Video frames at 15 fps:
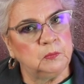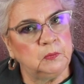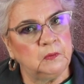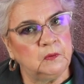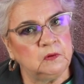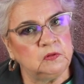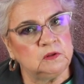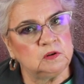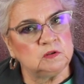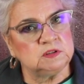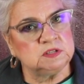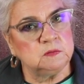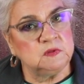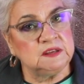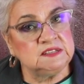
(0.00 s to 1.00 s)
but there are
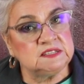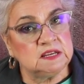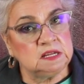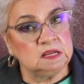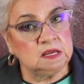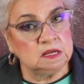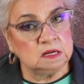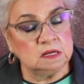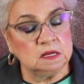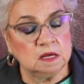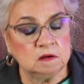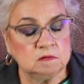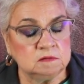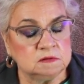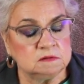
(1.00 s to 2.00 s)
some things I needed and
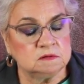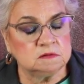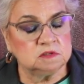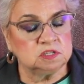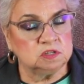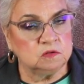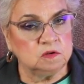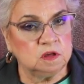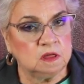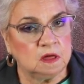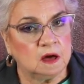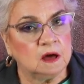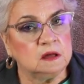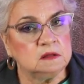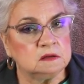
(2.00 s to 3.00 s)
I'll show you
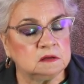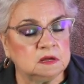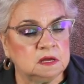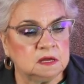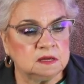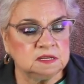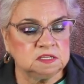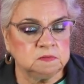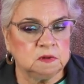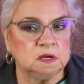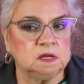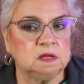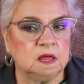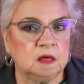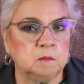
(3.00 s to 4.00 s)
that explain
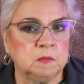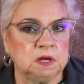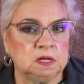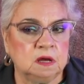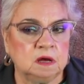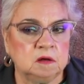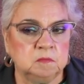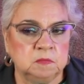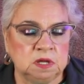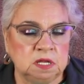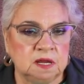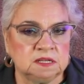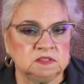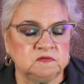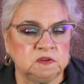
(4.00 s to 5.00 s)
that in the
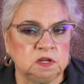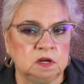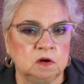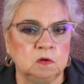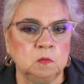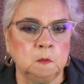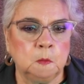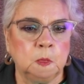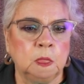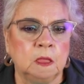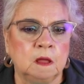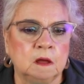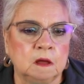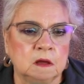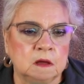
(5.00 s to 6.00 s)
next video.
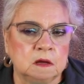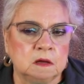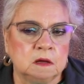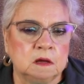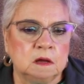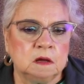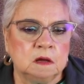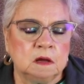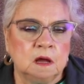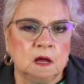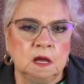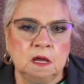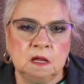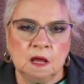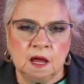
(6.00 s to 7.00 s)

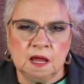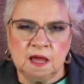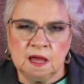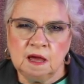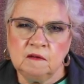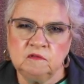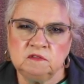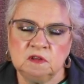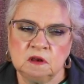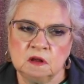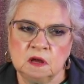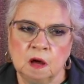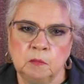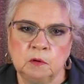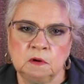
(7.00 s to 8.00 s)
And I have done a
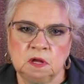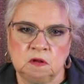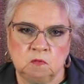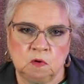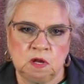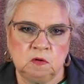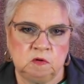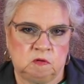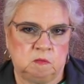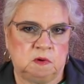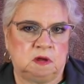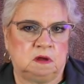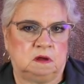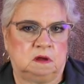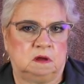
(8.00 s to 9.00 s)
couple Get Ready With
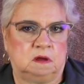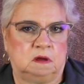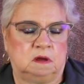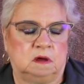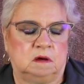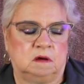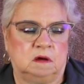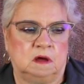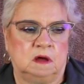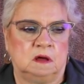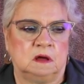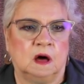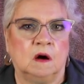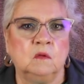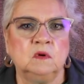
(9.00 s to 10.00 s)
Me.
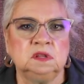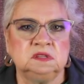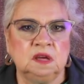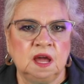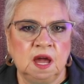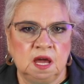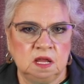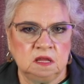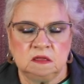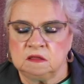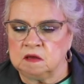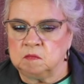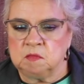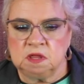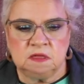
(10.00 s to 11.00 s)
I went to edit
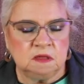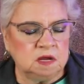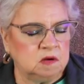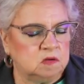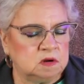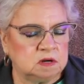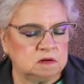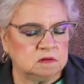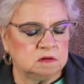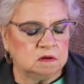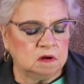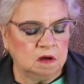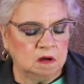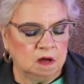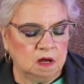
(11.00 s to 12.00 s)
them and they were,
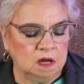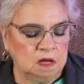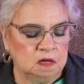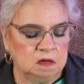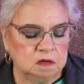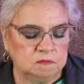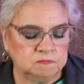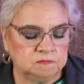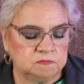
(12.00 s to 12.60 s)
ah, uh,